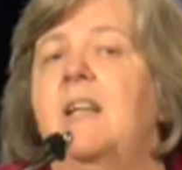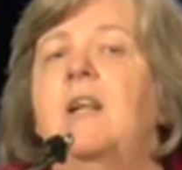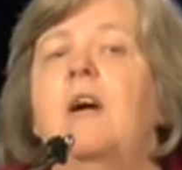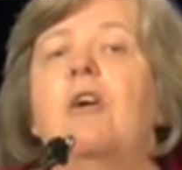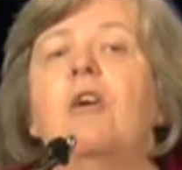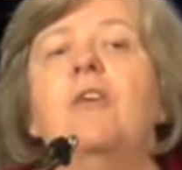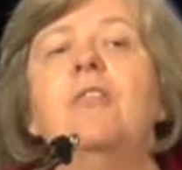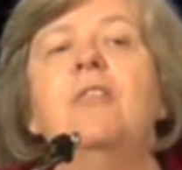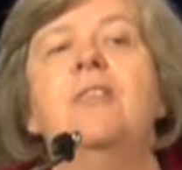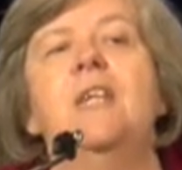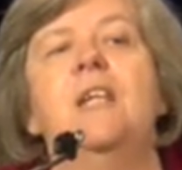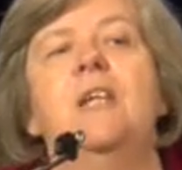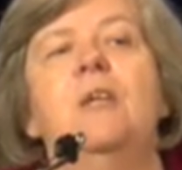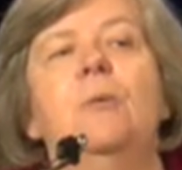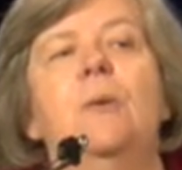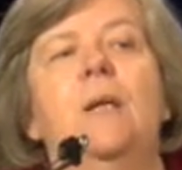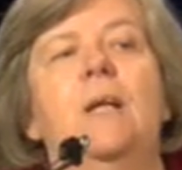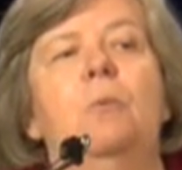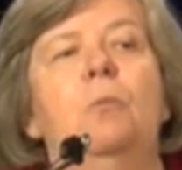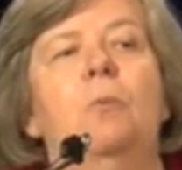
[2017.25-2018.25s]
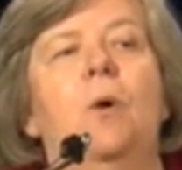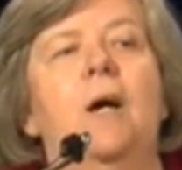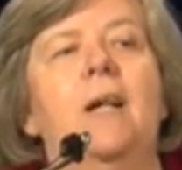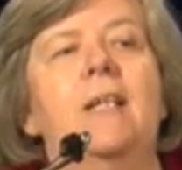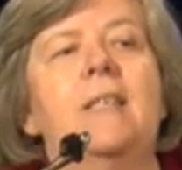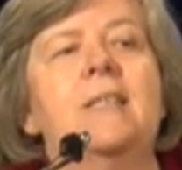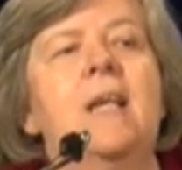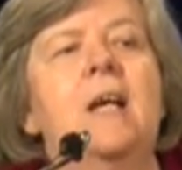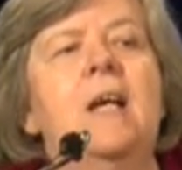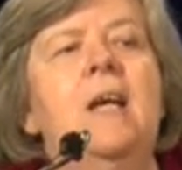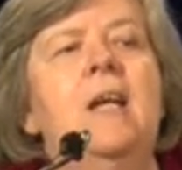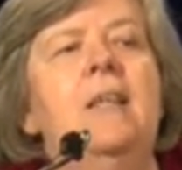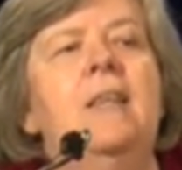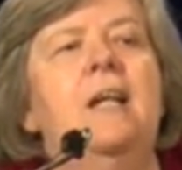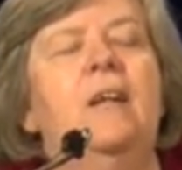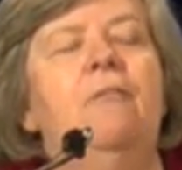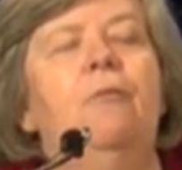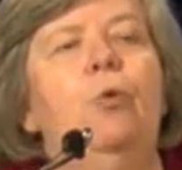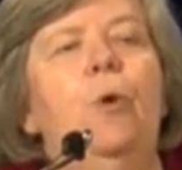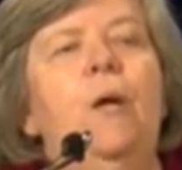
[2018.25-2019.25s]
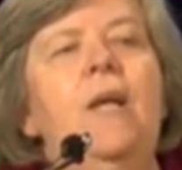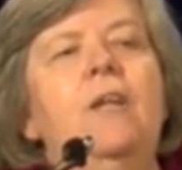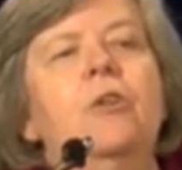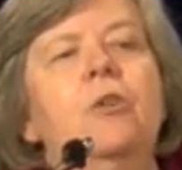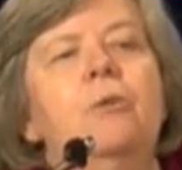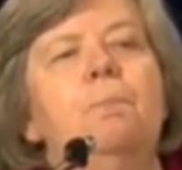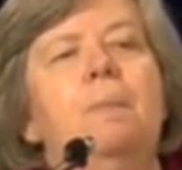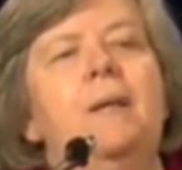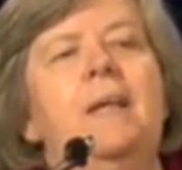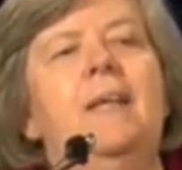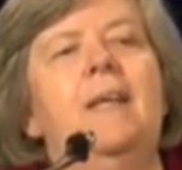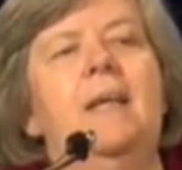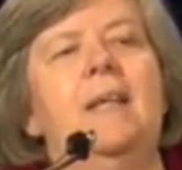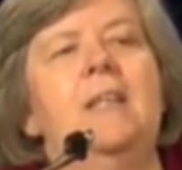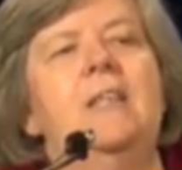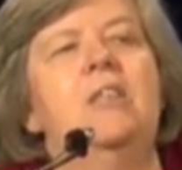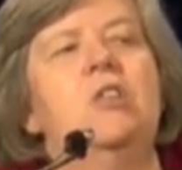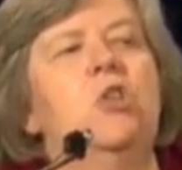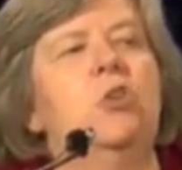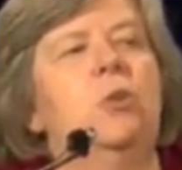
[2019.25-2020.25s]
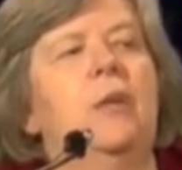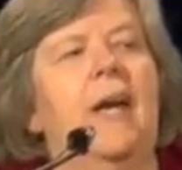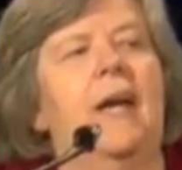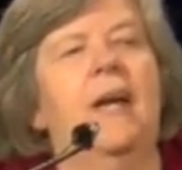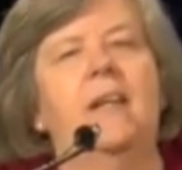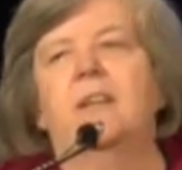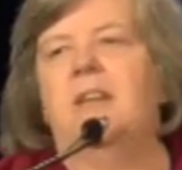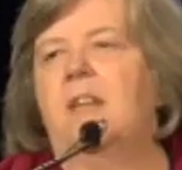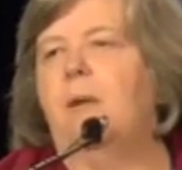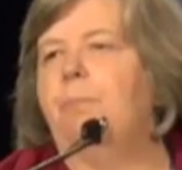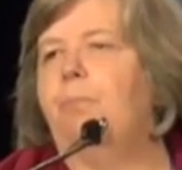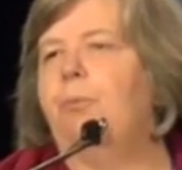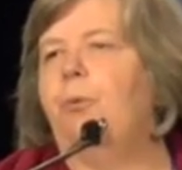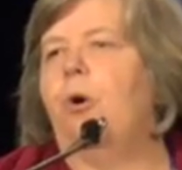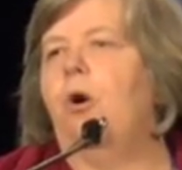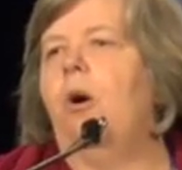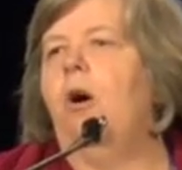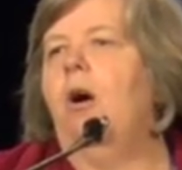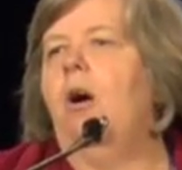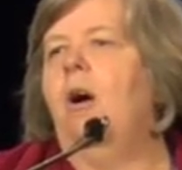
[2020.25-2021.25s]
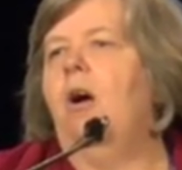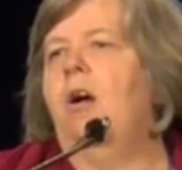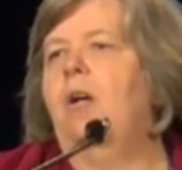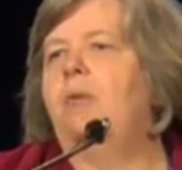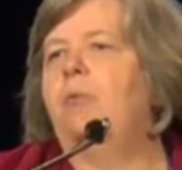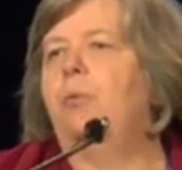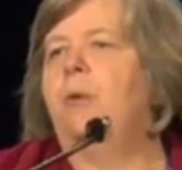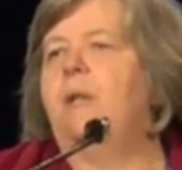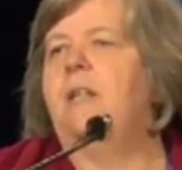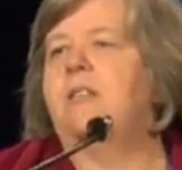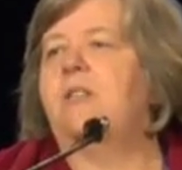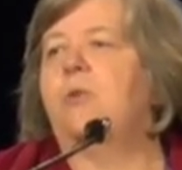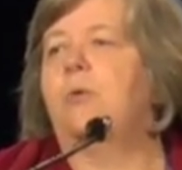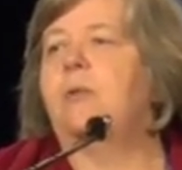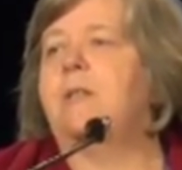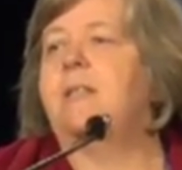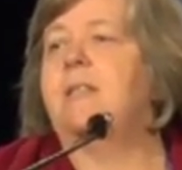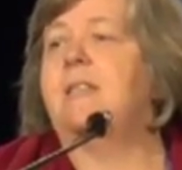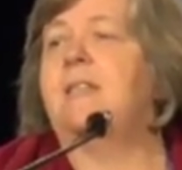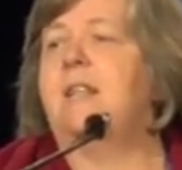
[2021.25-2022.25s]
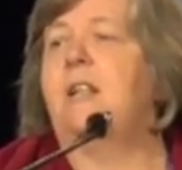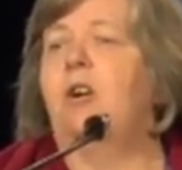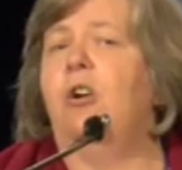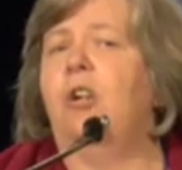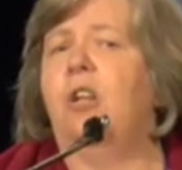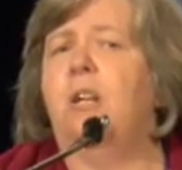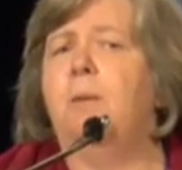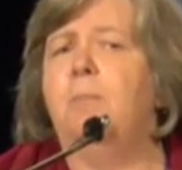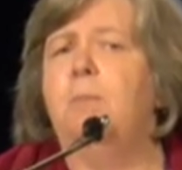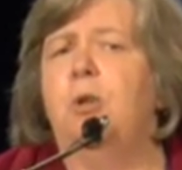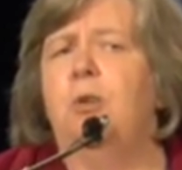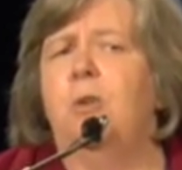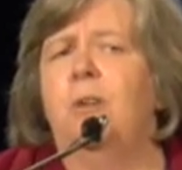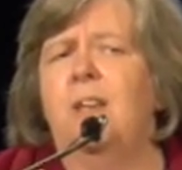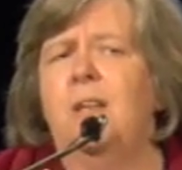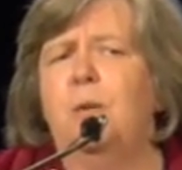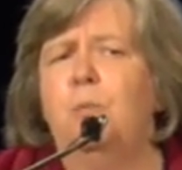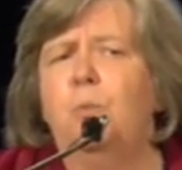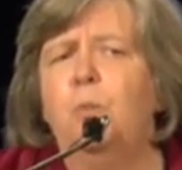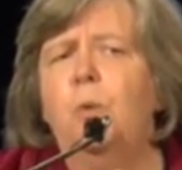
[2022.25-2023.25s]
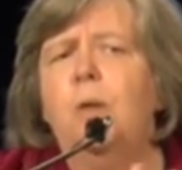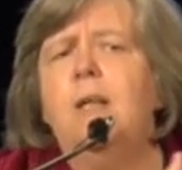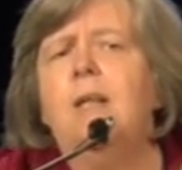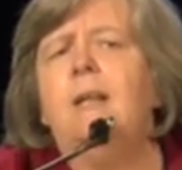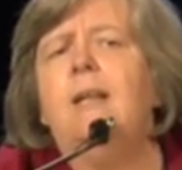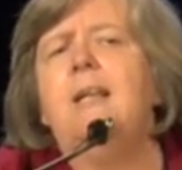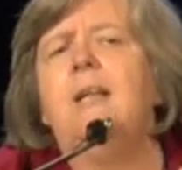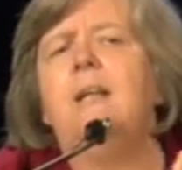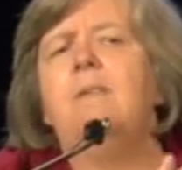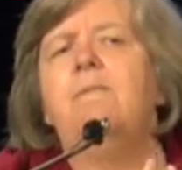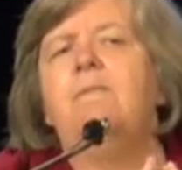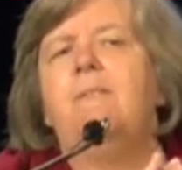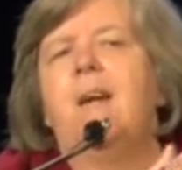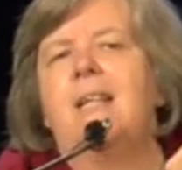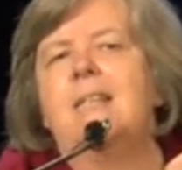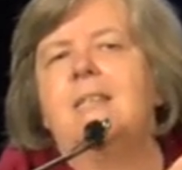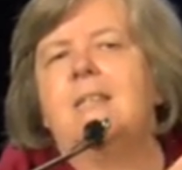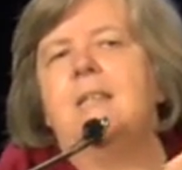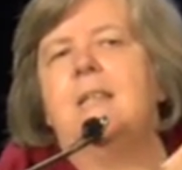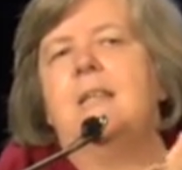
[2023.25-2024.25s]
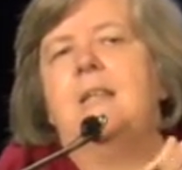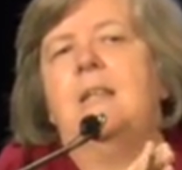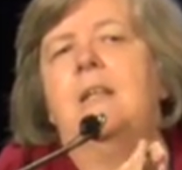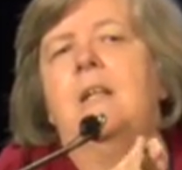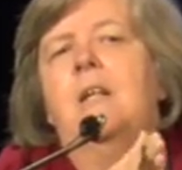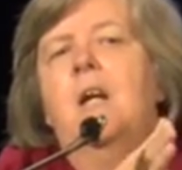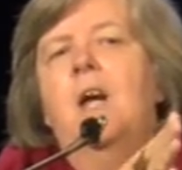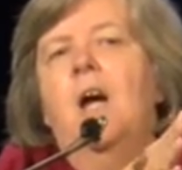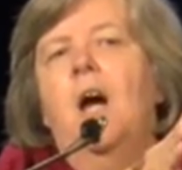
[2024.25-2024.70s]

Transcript: And our theory was that if we could begin to get the broad resources in our community really investing